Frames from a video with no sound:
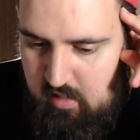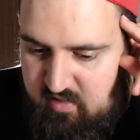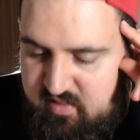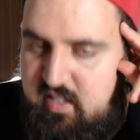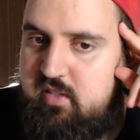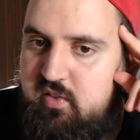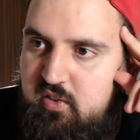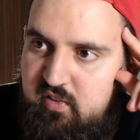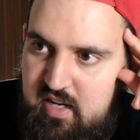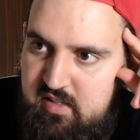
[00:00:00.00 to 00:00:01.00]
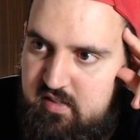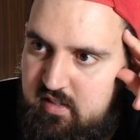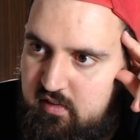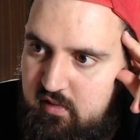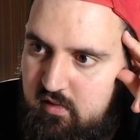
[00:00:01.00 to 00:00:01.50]
these
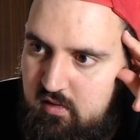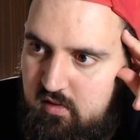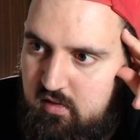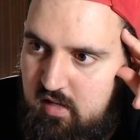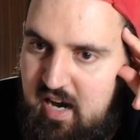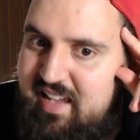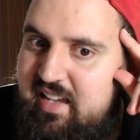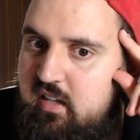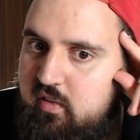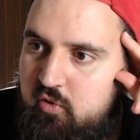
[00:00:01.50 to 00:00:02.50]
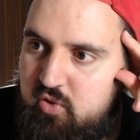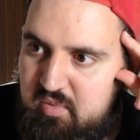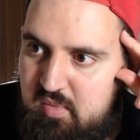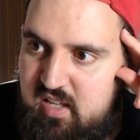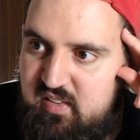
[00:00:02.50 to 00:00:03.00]
societies are
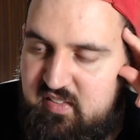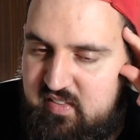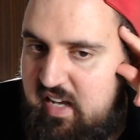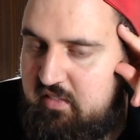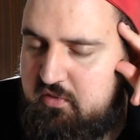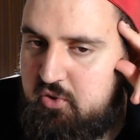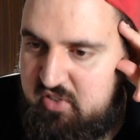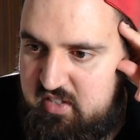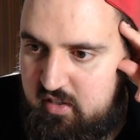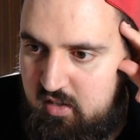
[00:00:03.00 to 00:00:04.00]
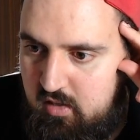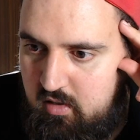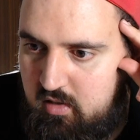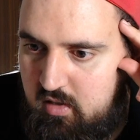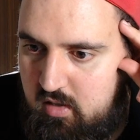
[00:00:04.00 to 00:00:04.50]
extremely
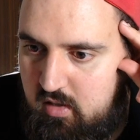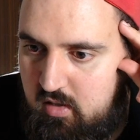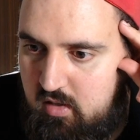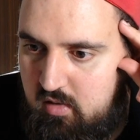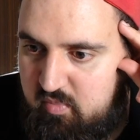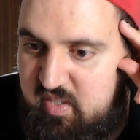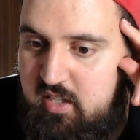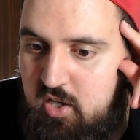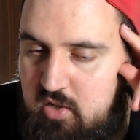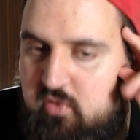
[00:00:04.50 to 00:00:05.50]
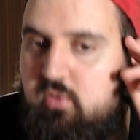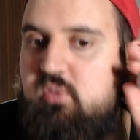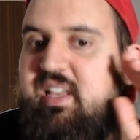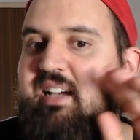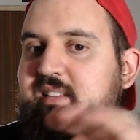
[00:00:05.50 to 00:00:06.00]
self-critical because
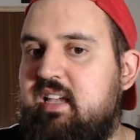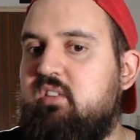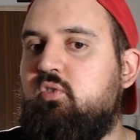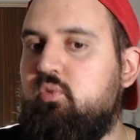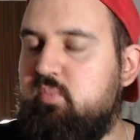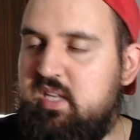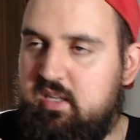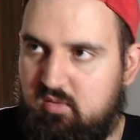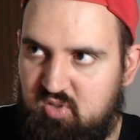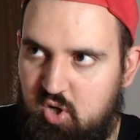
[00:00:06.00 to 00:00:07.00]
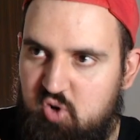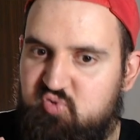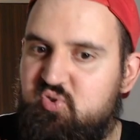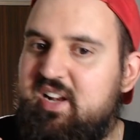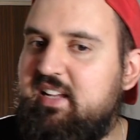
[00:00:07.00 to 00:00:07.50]
there tends to be a
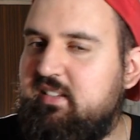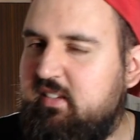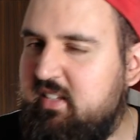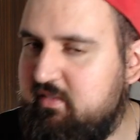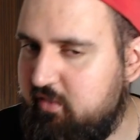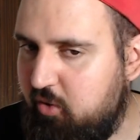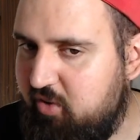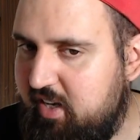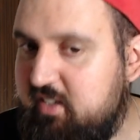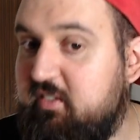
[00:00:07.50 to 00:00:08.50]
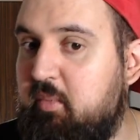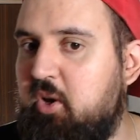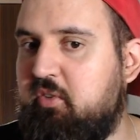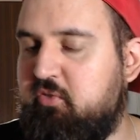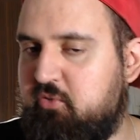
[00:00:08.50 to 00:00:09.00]
relative a relative
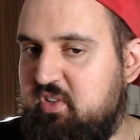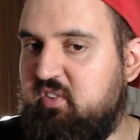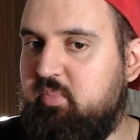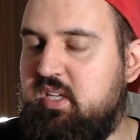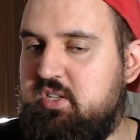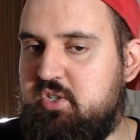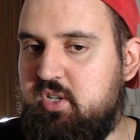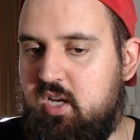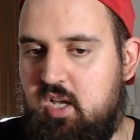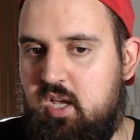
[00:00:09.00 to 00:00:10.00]
amount of free speech